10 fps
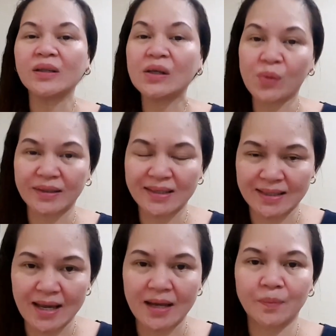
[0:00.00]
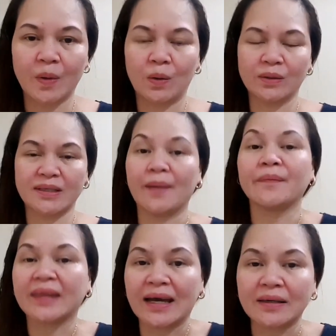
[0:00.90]
only one step, or
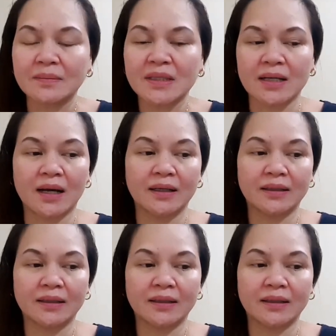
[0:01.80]
sometimes